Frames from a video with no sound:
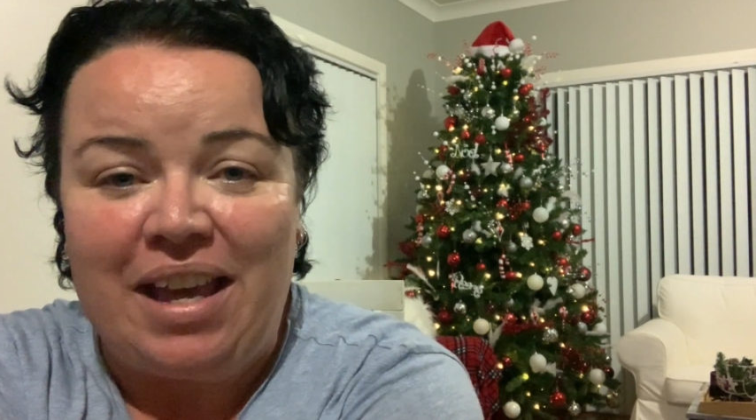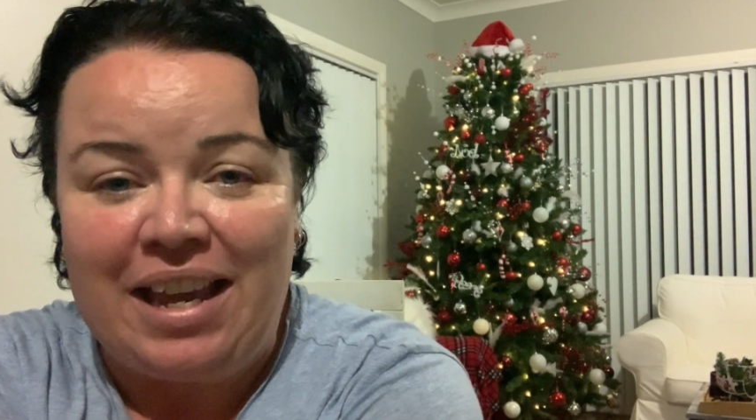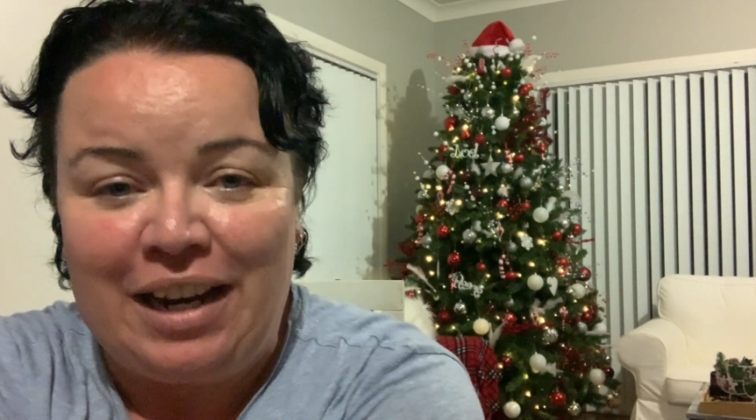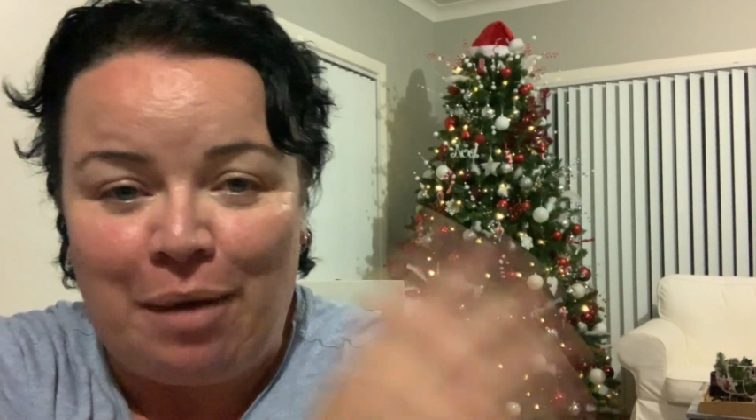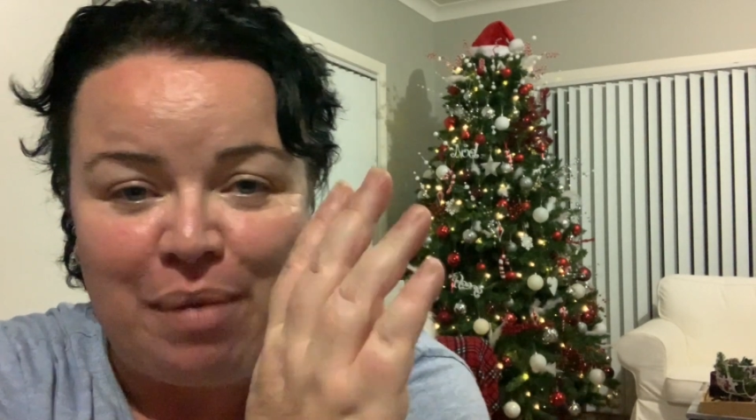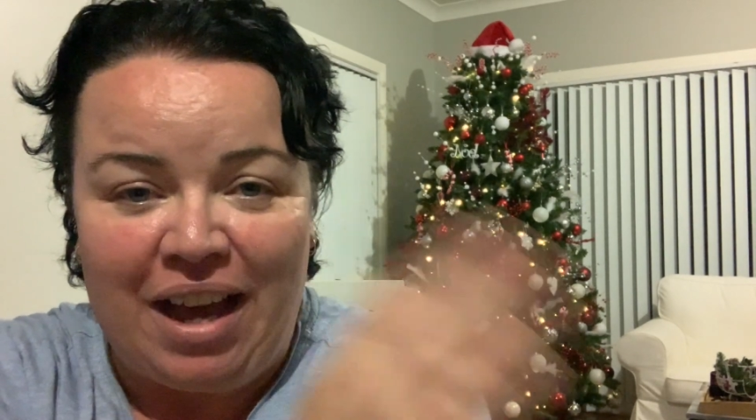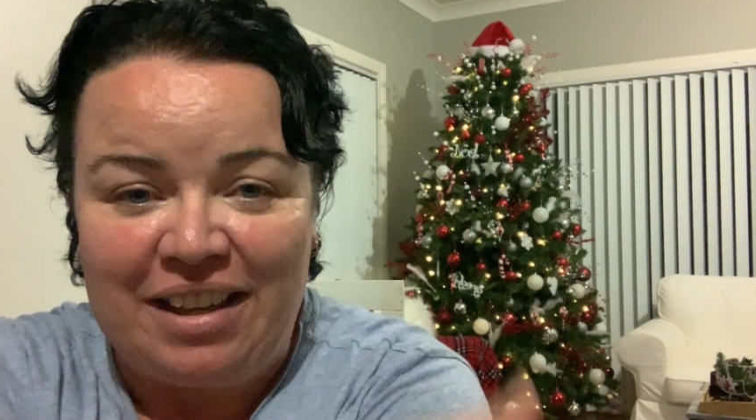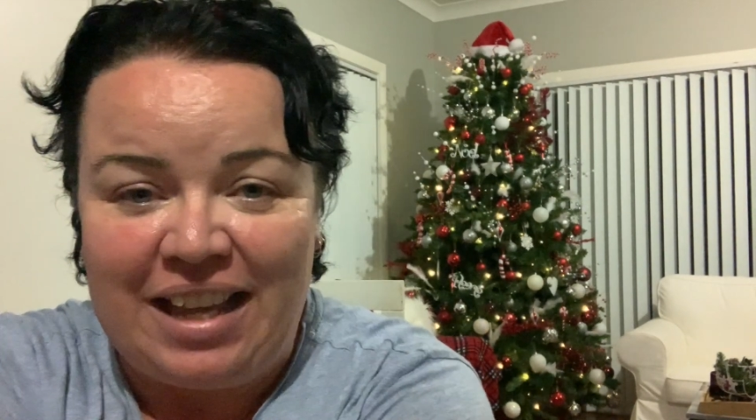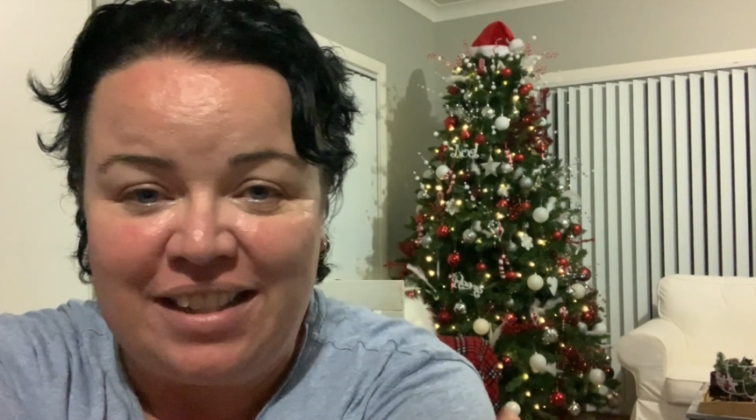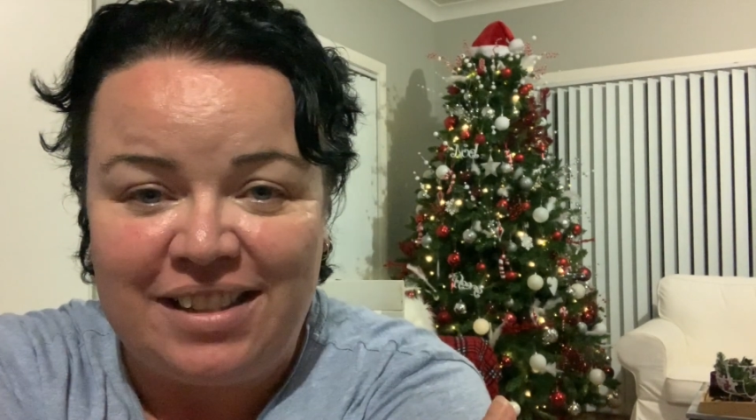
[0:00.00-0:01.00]
in about
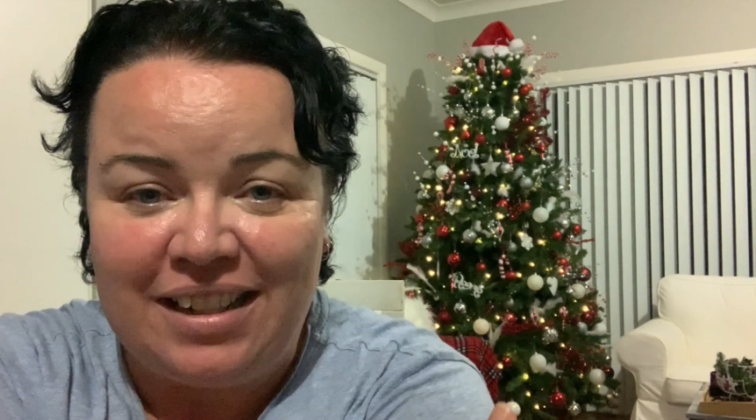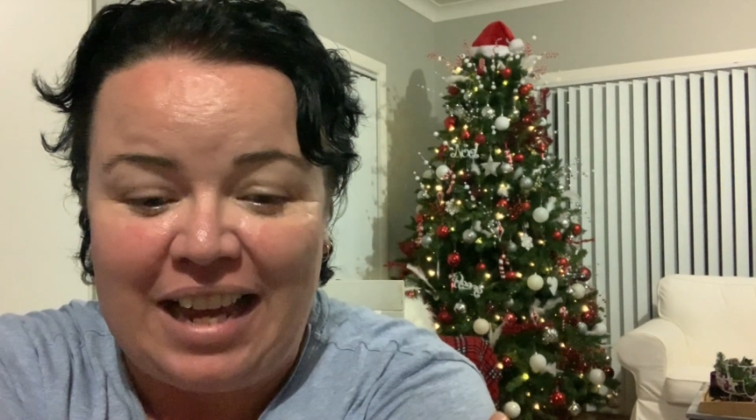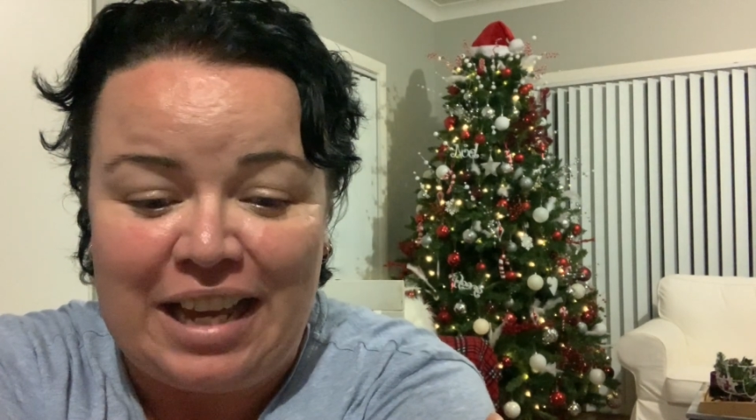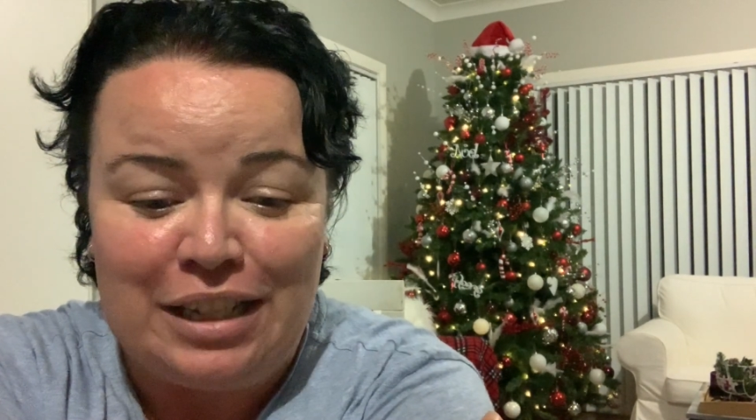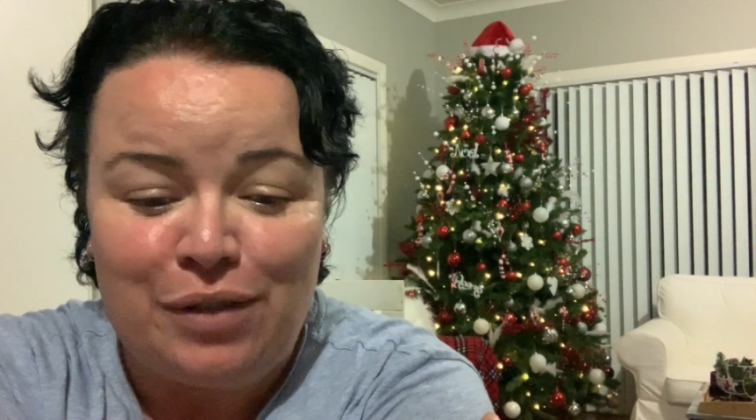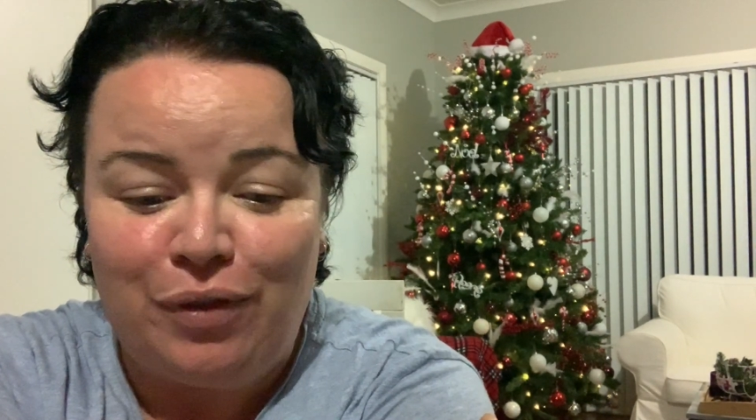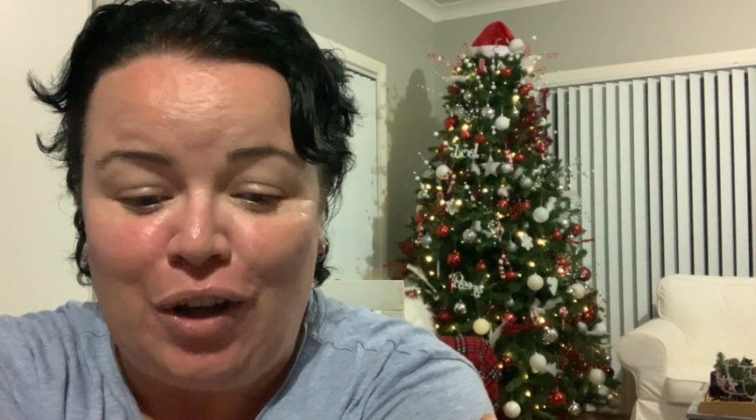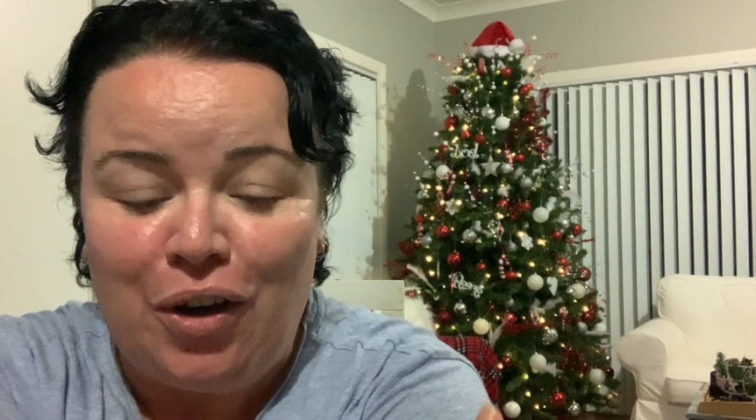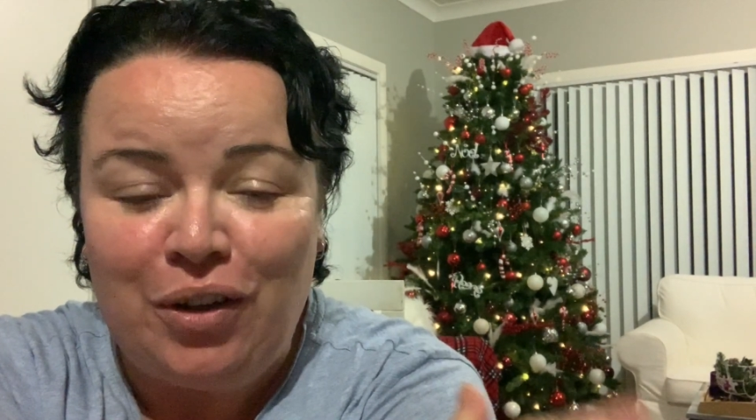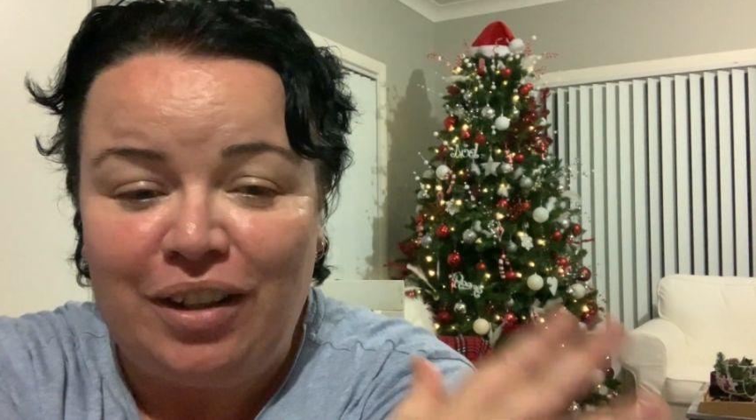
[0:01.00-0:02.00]
yesterday's
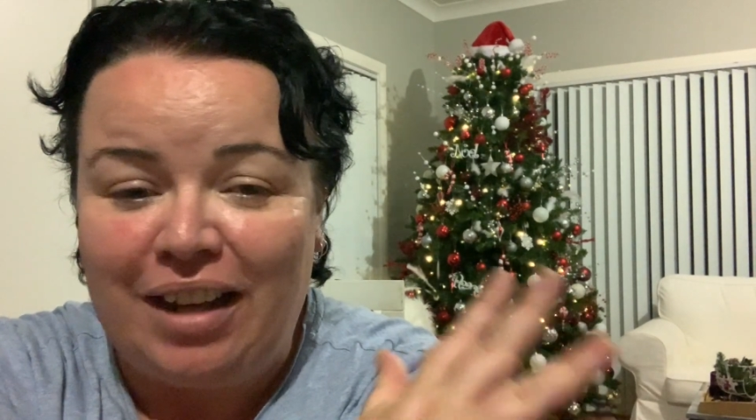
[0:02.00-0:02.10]
vlog,